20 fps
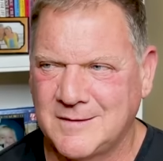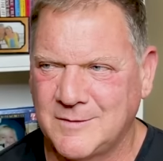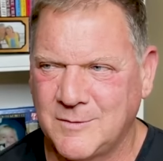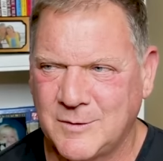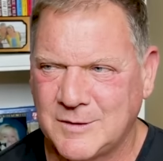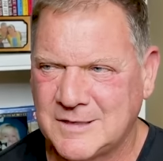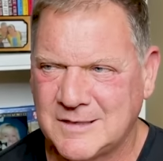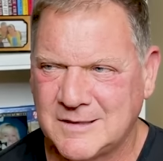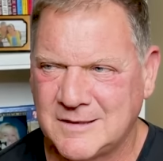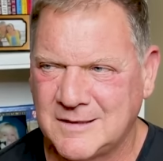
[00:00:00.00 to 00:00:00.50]

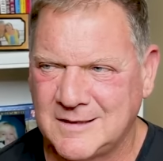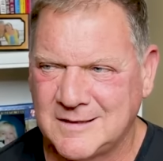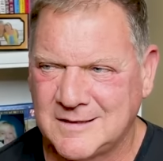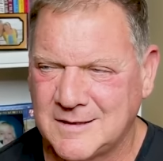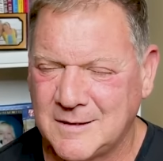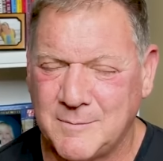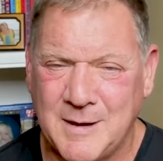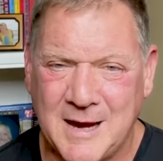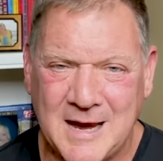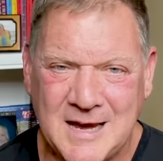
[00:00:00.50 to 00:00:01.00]
which is
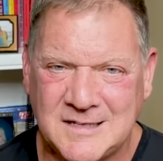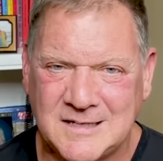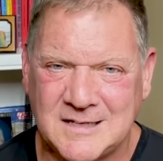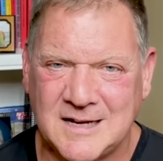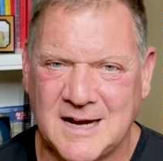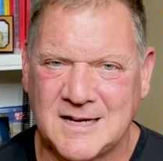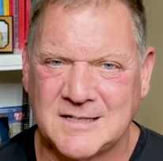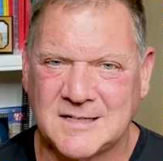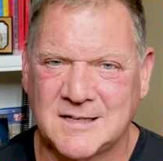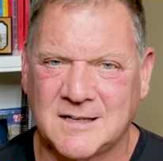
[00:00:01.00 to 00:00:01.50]
an
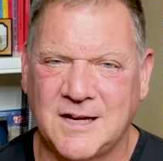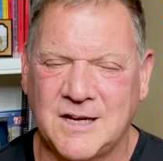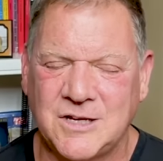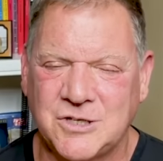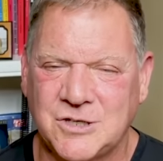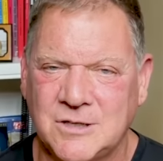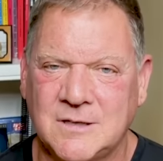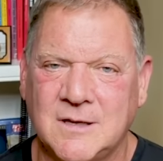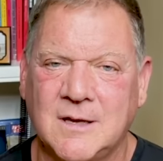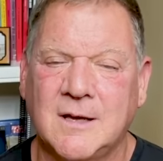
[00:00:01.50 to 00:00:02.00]
amazing
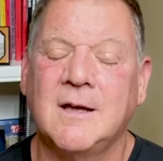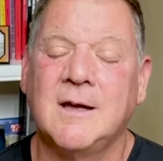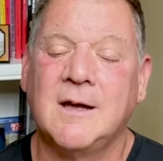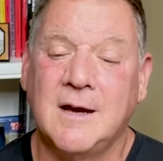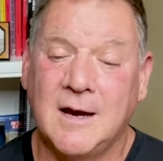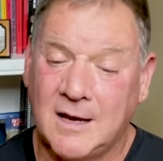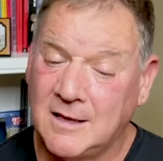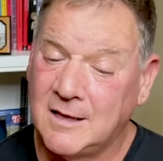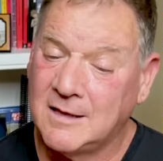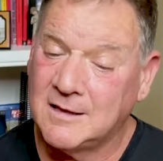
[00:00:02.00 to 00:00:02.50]
isolation,
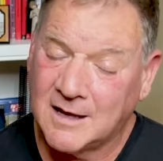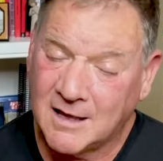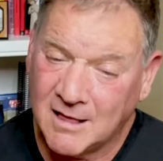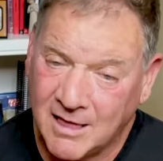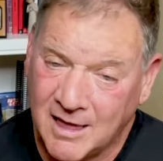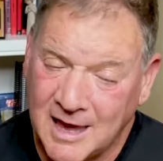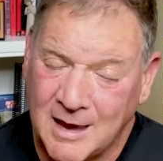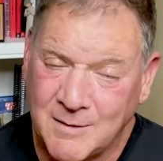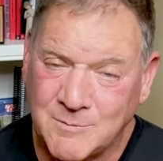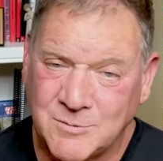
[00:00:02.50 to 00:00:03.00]
and then the
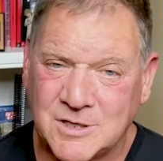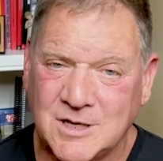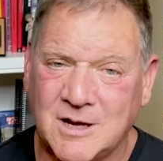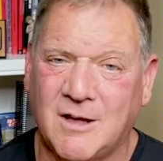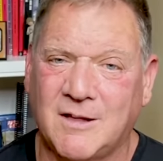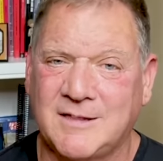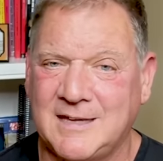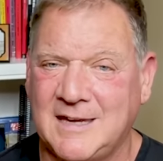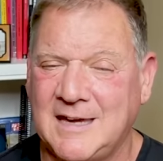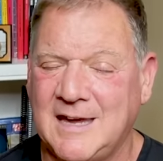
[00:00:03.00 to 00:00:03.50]

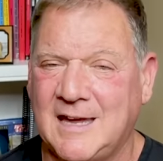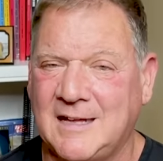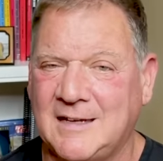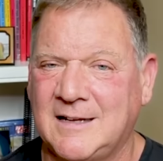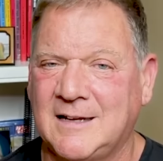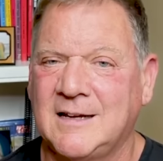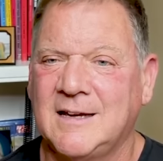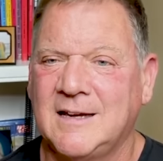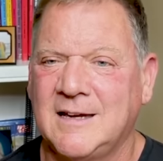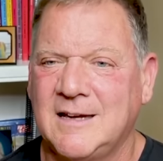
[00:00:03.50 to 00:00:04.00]
clamshell at the
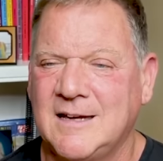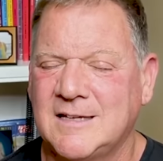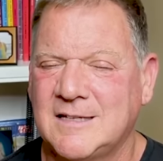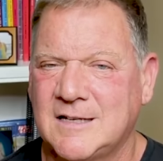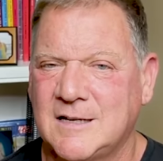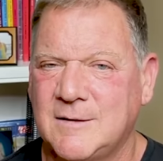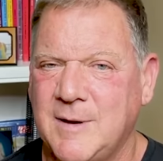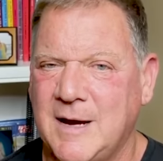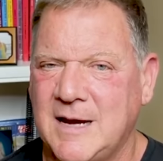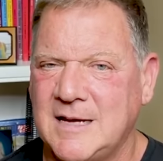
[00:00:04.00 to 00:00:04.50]
end is
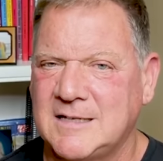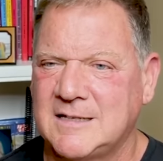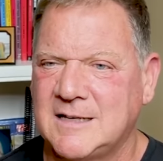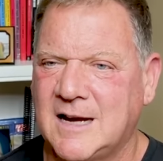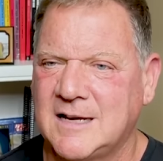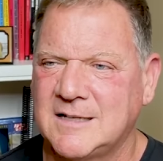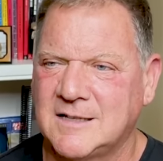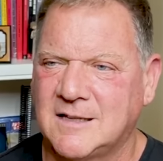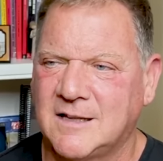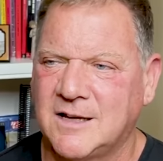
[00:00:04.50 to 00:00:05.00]
an amazing
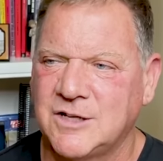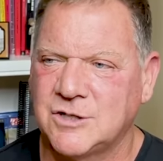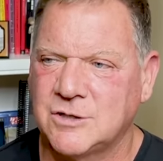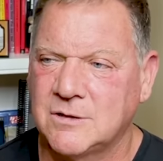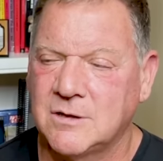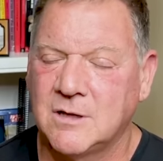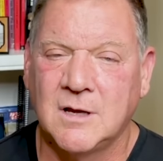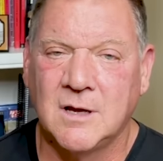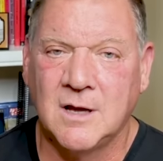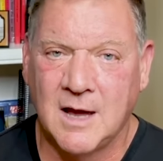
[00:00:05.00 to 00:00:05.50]
isolation.